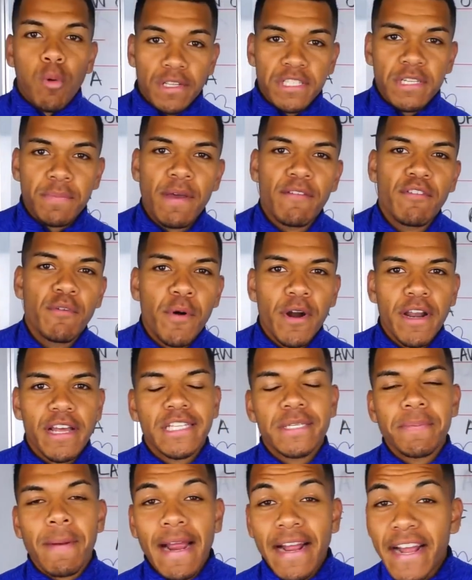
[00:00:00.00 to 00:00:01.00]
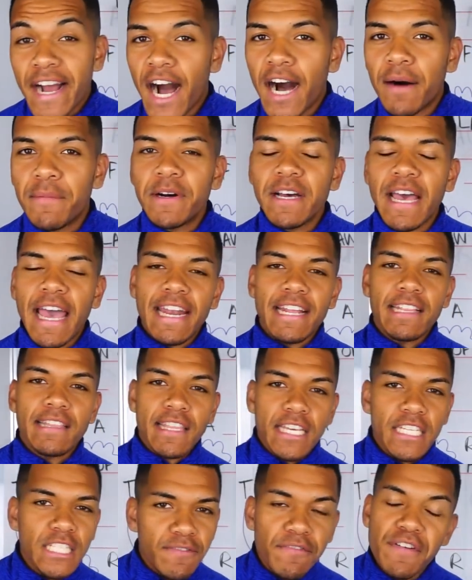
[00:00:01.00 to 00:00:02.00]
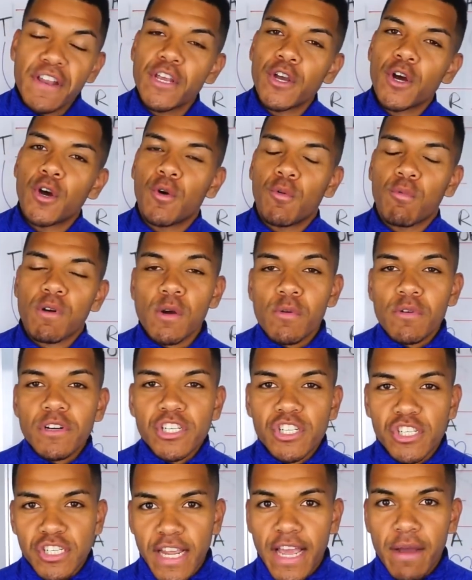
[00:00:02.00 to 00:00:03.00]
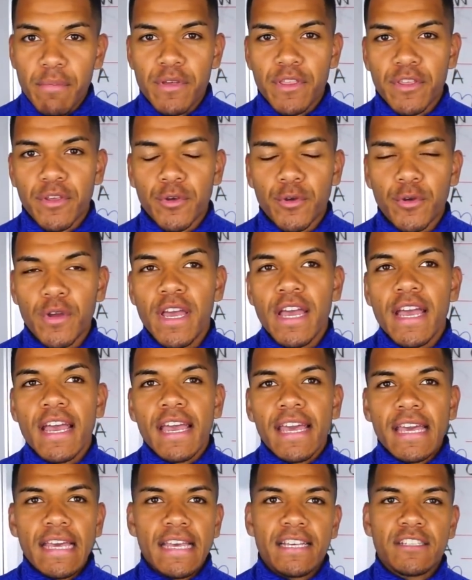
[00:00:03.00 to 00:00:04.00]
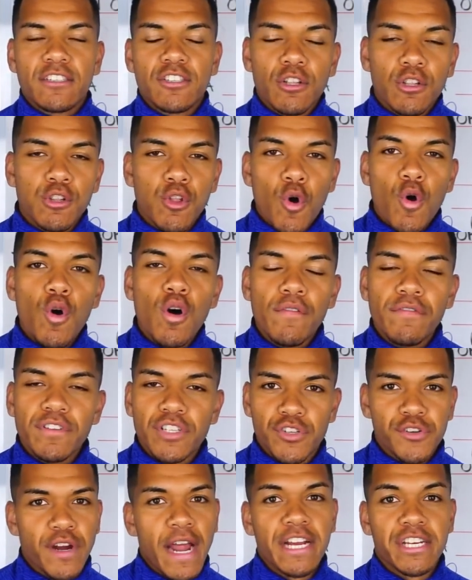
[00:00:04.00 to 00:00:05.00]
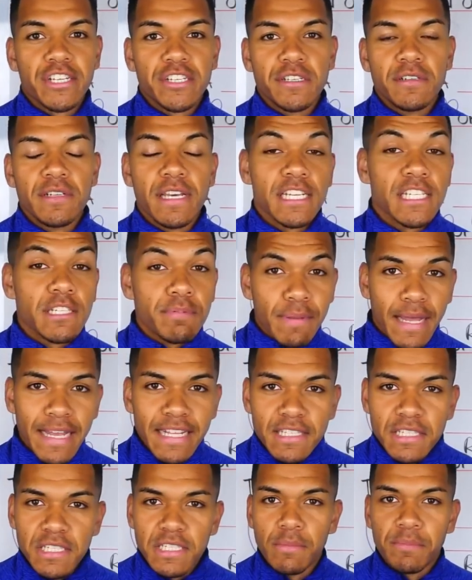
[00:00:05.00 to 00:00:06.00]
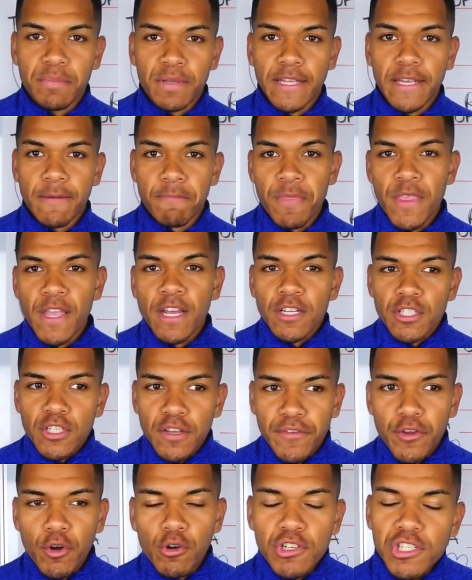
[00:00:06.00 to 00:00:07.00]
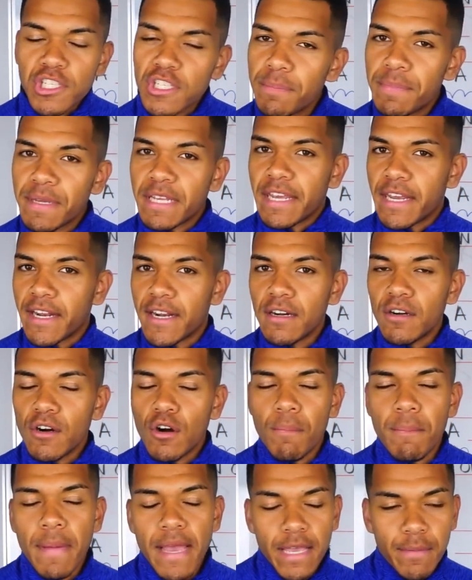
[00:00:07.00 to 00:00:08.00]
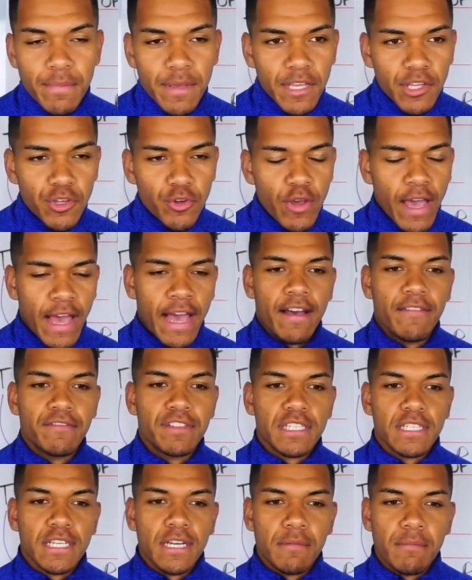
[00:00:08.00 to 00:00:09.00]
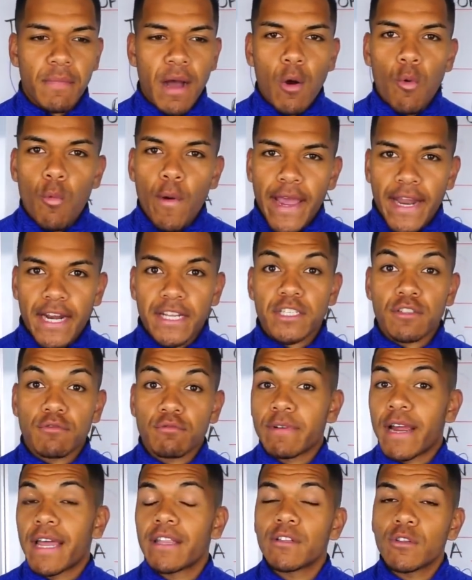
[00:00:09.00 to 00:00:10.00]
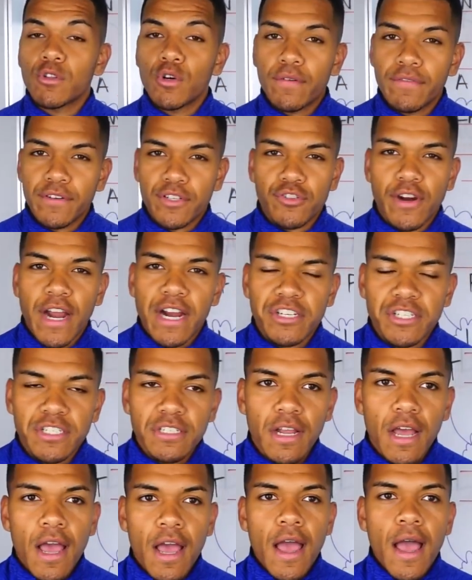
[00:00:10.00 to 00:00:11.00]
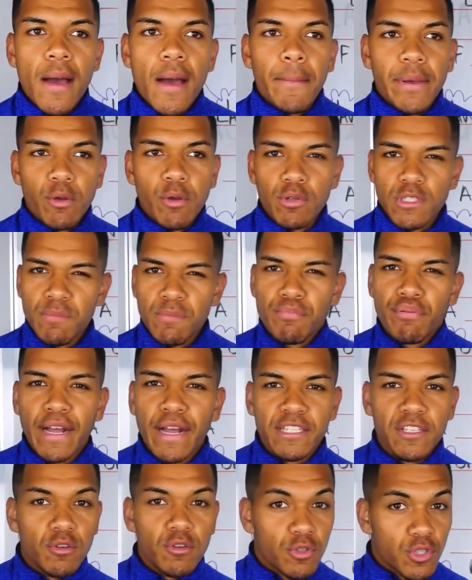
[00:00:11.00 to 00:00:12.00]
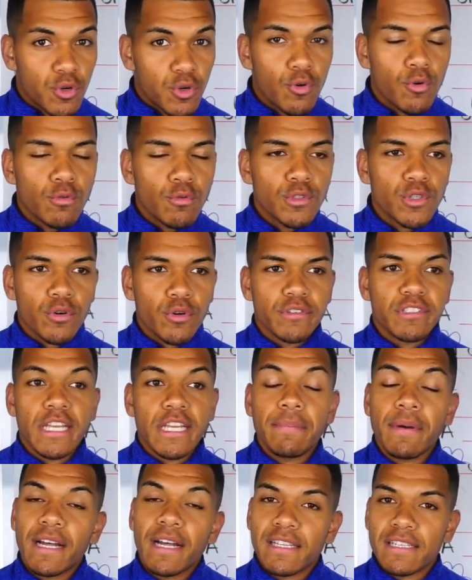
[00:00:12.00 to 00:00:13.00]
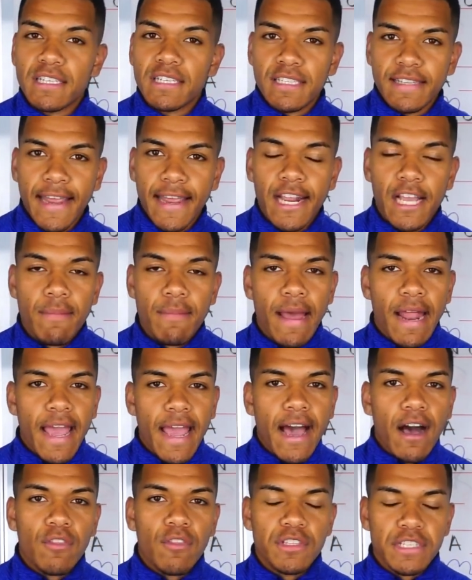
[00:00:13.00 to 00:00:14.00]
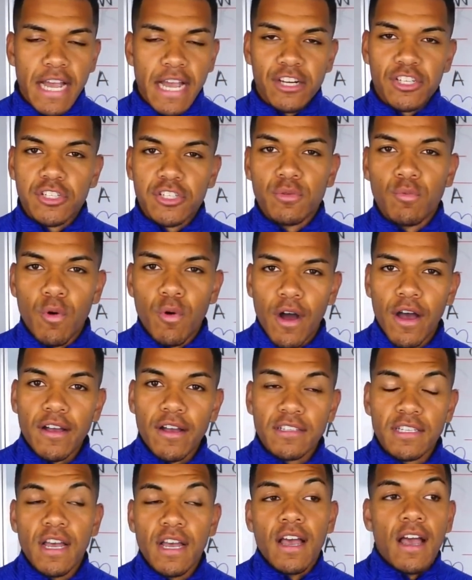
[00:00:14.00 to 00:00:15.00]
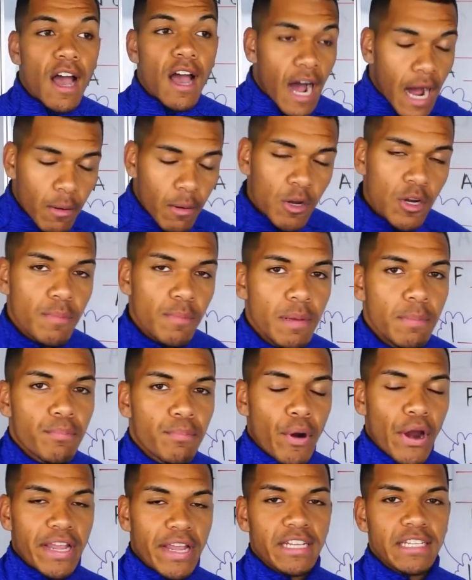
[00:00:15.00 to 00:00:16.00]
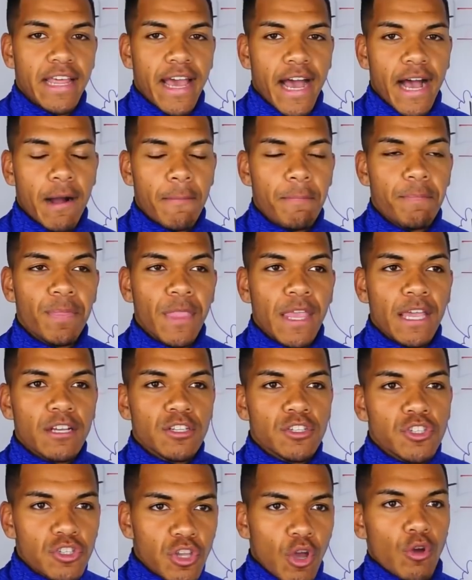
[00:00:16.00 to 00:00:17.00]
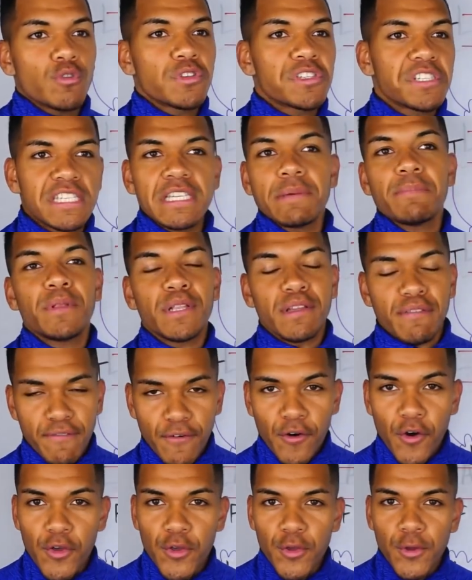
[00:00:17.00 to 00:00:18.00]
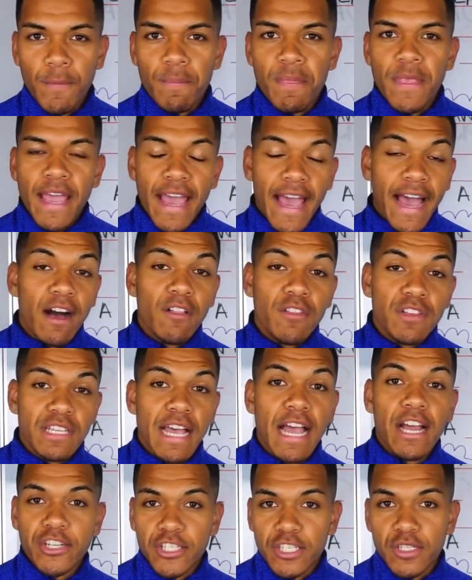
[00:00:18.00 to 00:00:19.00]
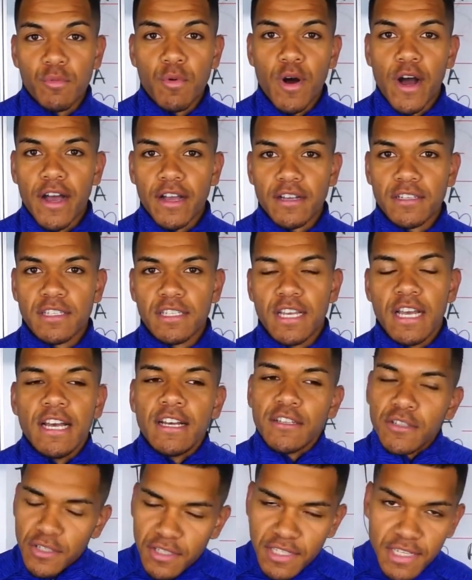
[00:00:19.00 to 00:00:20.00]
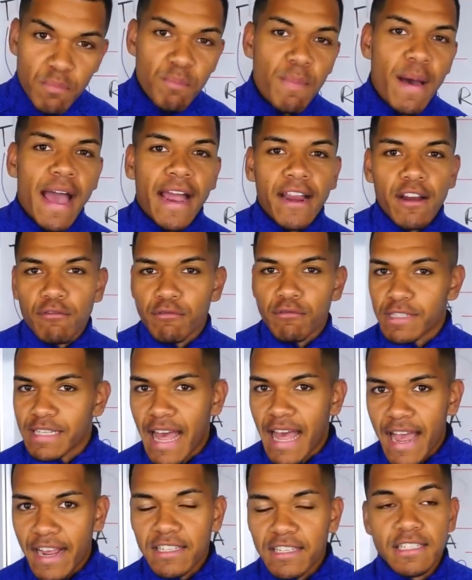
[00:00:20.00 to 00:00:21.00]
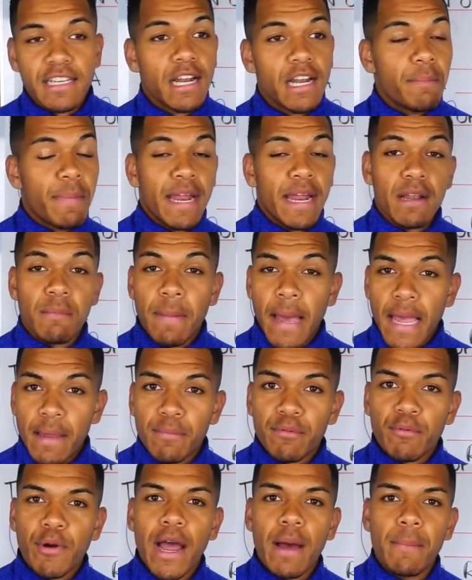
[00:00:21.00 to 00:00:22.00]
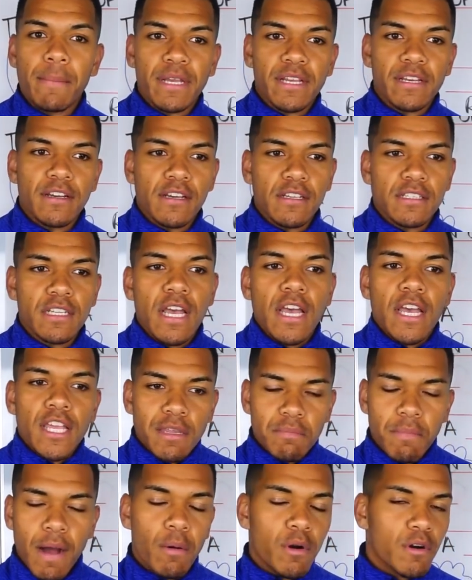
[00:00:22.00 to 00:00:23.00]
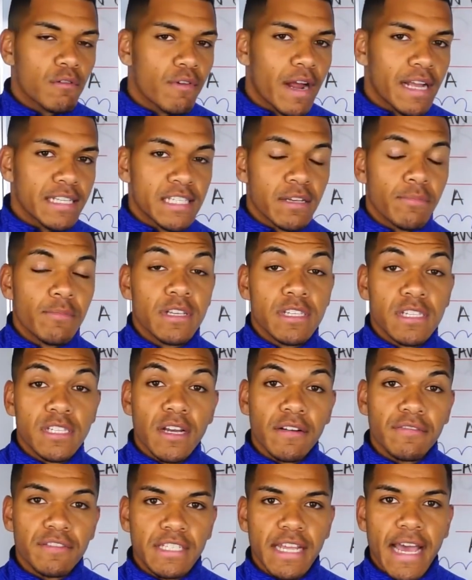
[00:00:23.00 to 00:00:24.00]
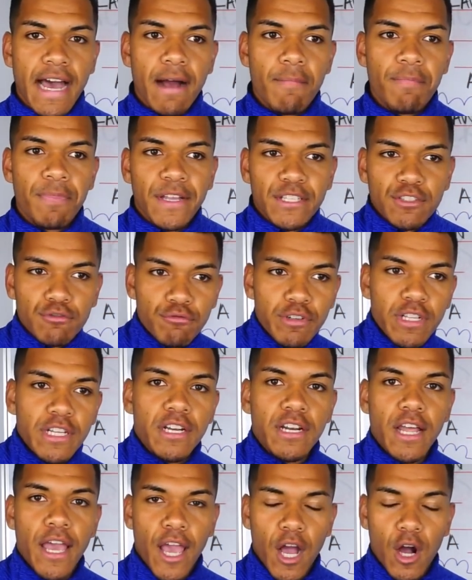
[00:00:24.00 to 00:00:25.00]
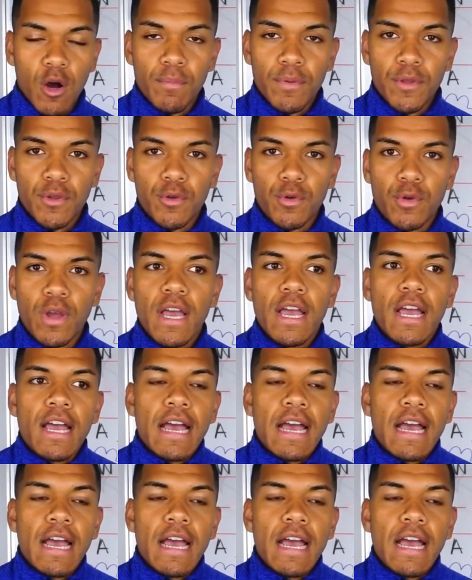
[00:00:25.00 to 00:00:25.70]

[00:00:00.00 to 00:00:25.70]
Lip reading: What's up everybody, it's Cama, and in this video, what I want to share with you is the law of attraction explained simply. So if you're just a beginner, or maybe you have some awareness around the law of attraction, but you want some practical tools or a deeper understanding about how this actually works, I'm going to be breaking down so simply for you how this actually works. So sit back, relax, get a pen and paper out, because you might want to write some of this stuff down that's really going to help you